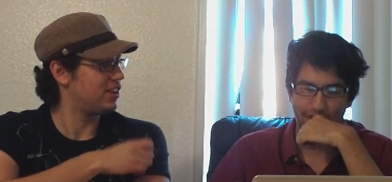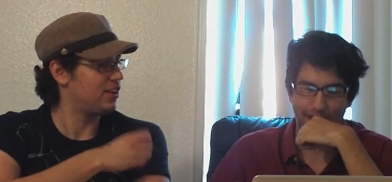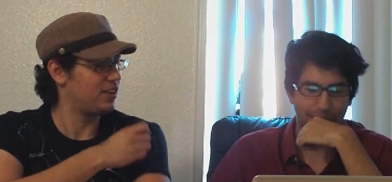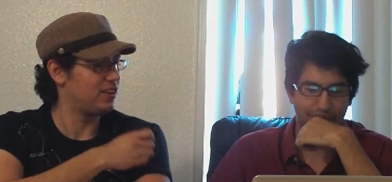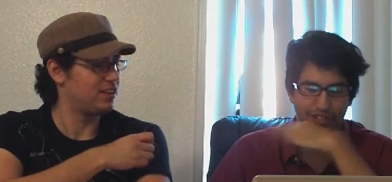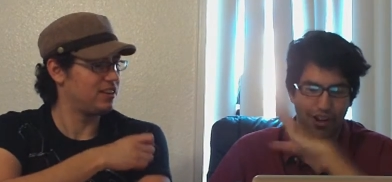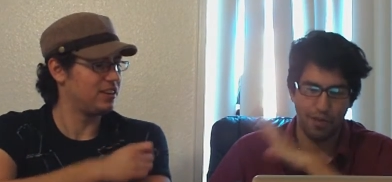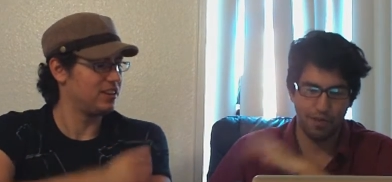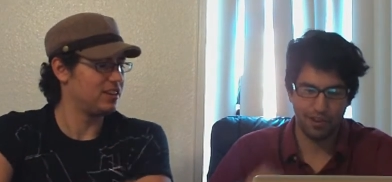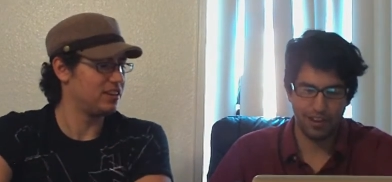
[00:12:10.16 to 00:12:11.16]
Speaker 1: I'm just
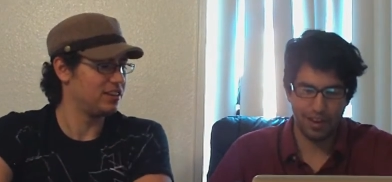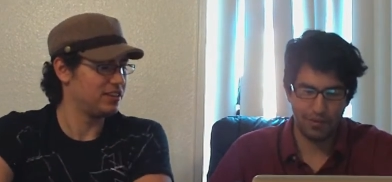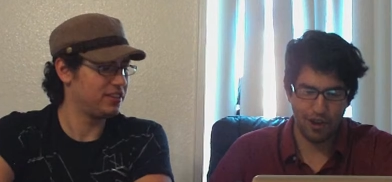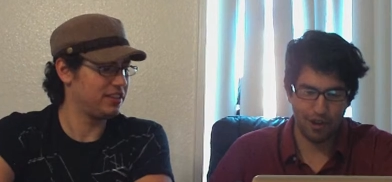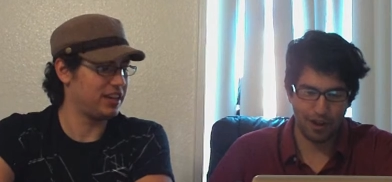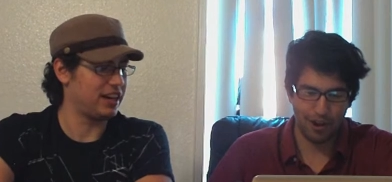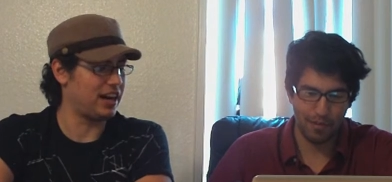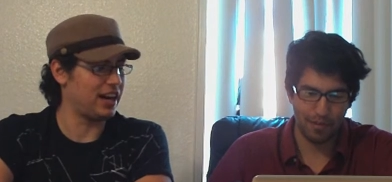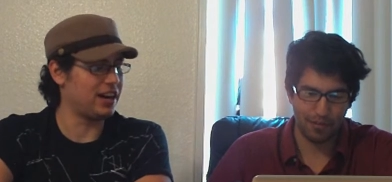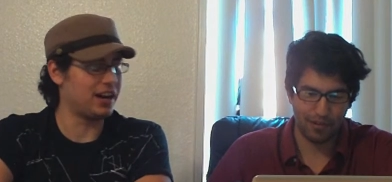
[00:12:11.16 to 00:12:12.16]
gonna open. You keep going. I
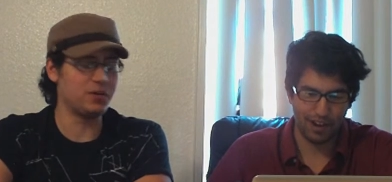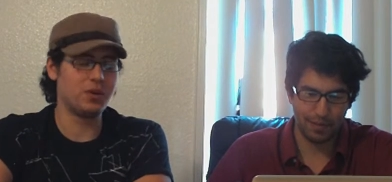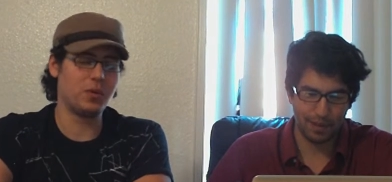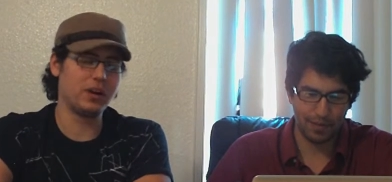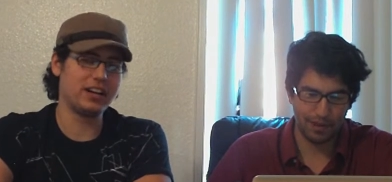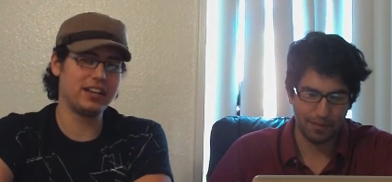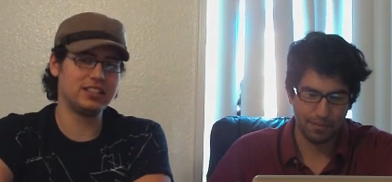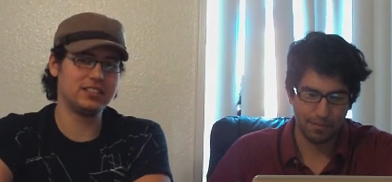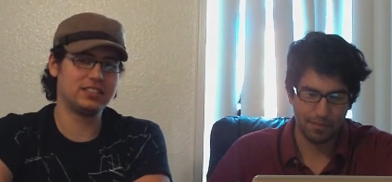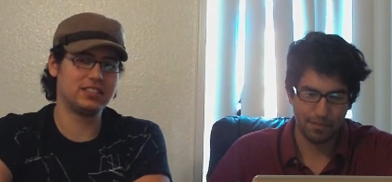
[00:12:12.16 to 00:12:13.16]
Speaker 2: don't know what it
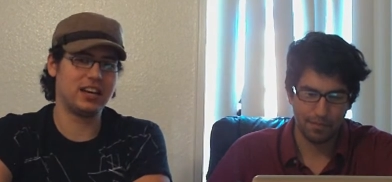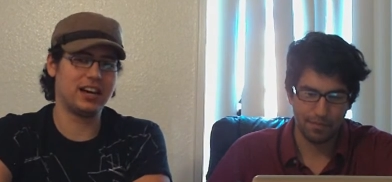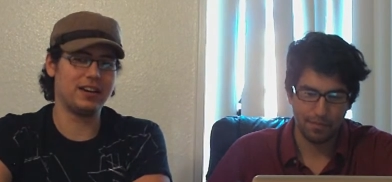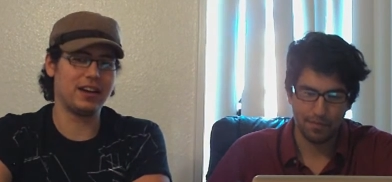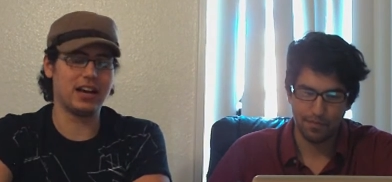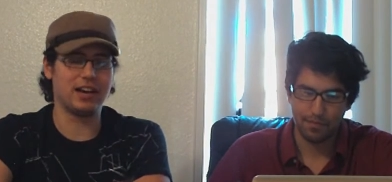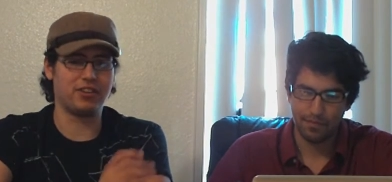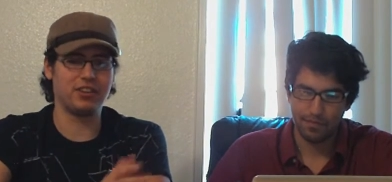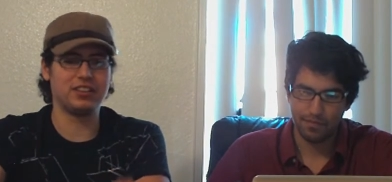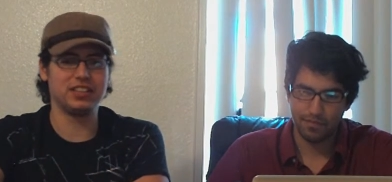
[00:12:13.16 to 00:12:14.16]
is.
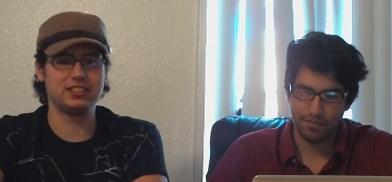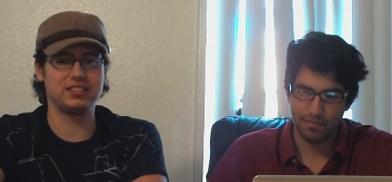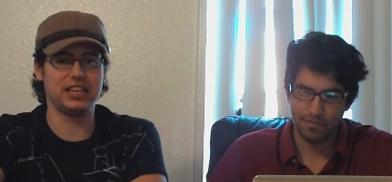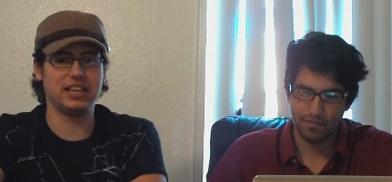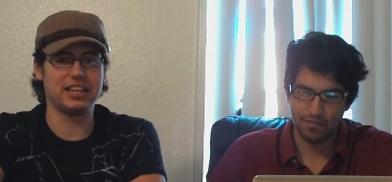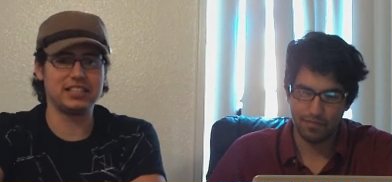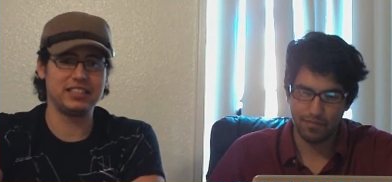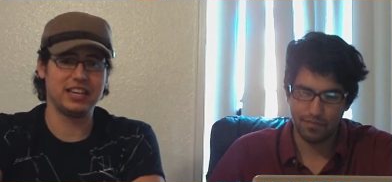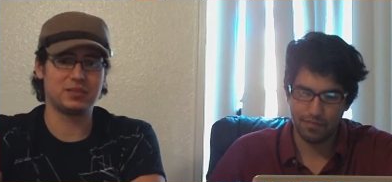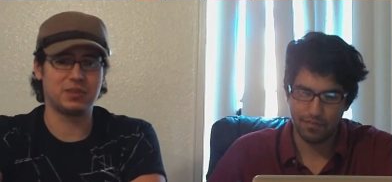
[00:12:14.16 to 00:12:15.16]
I've heard of this. It
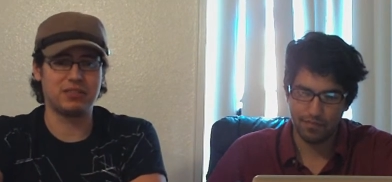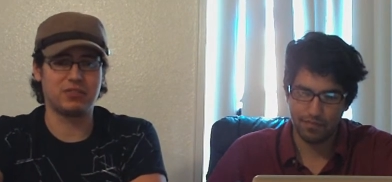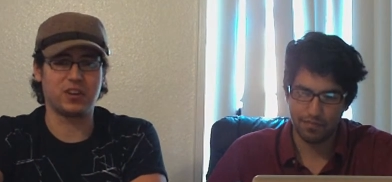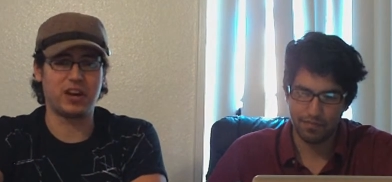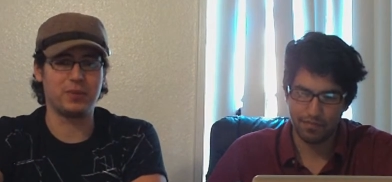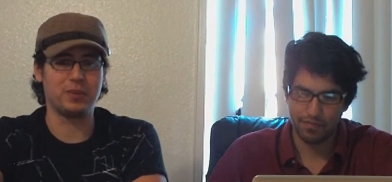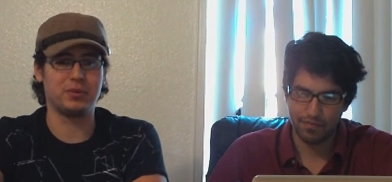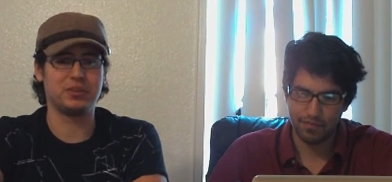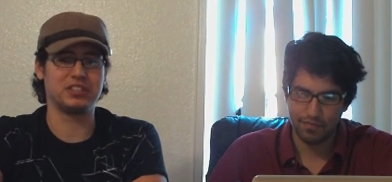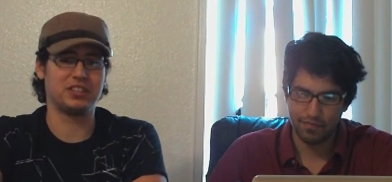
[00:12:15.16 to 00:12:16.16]
gets the ads right for a lot of
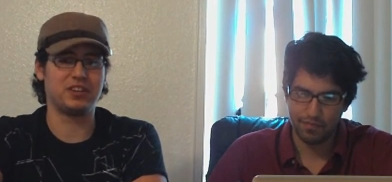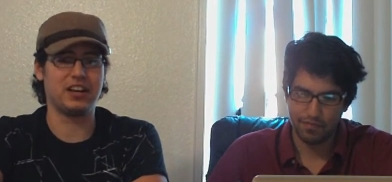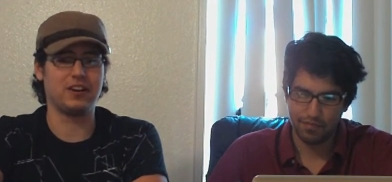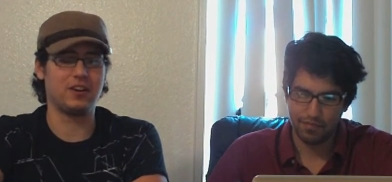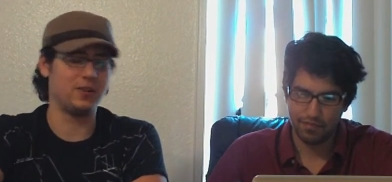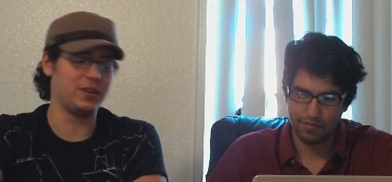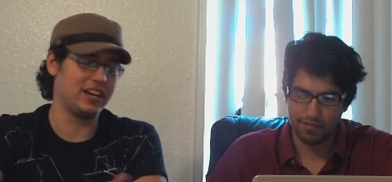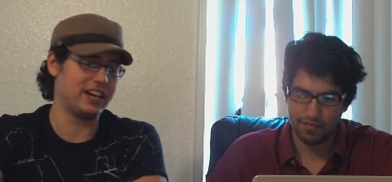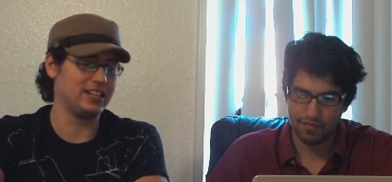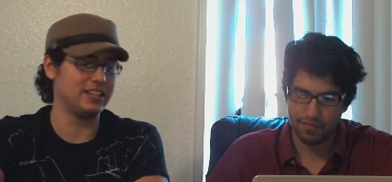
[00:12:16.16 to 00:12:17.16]
people because they're like, oh
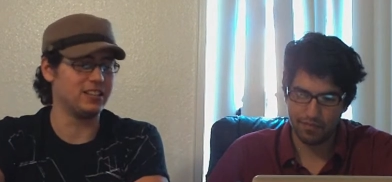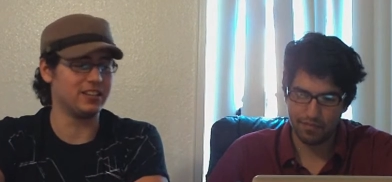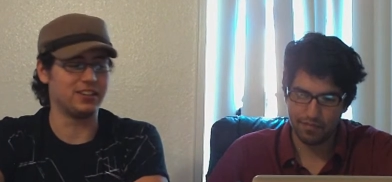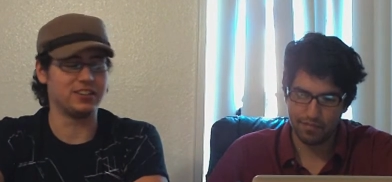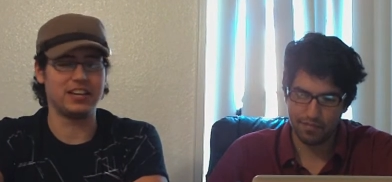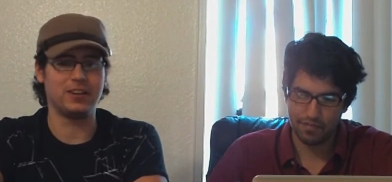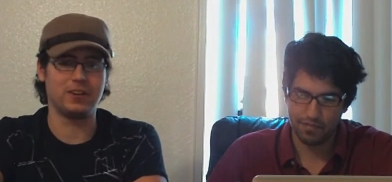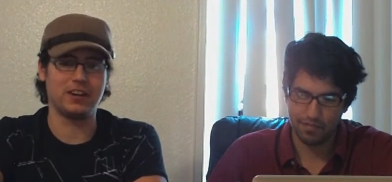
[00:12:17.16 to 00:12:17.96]
yeah, I did click on that,